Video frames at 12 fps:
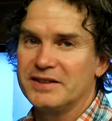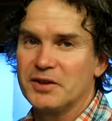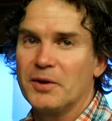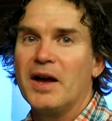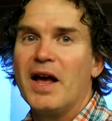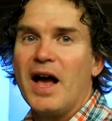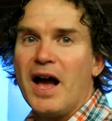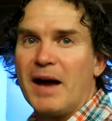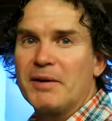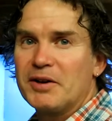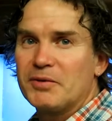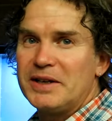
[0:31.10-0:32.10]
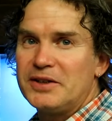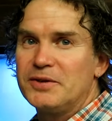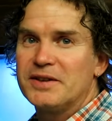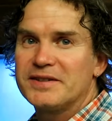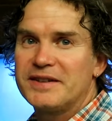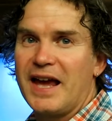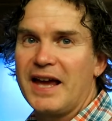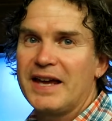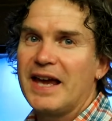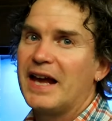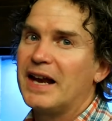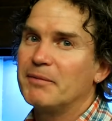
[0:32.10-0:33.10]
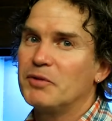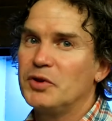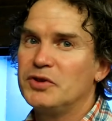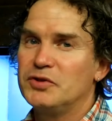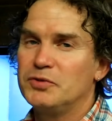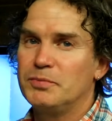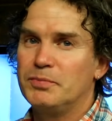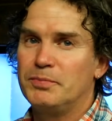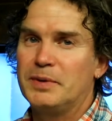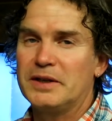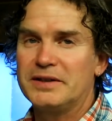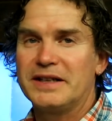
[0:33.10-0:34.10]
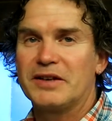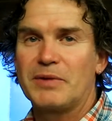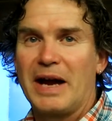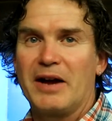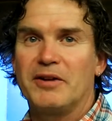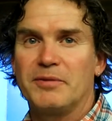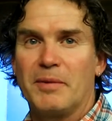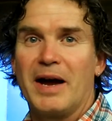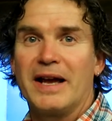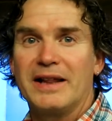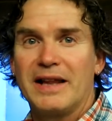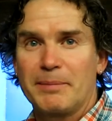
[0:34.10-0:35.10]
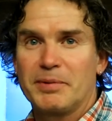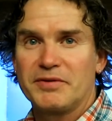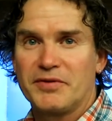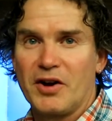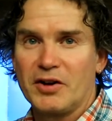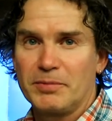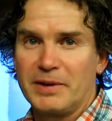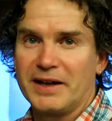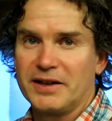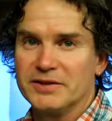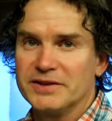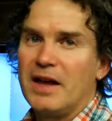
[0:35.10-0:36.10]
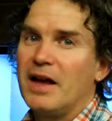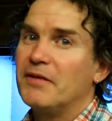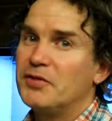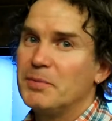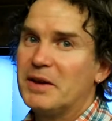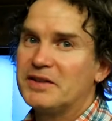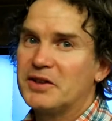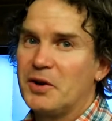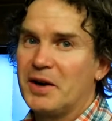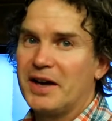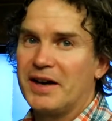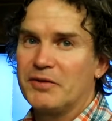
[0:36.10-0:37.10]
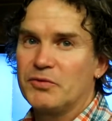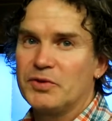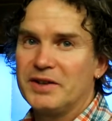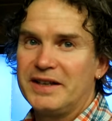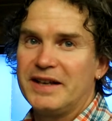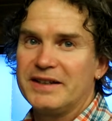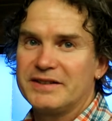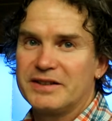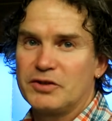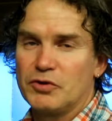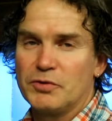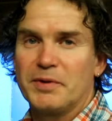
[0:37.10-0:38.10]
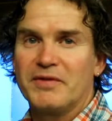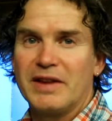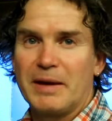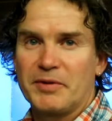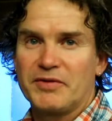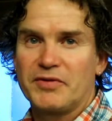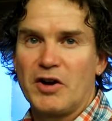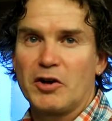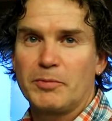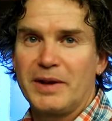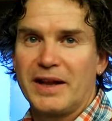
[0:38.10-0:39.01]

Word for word: So I'm gonna redo this tank and I'm going to build it around my leopard frog plecos. A few months ago I got a really nice group of leopard frog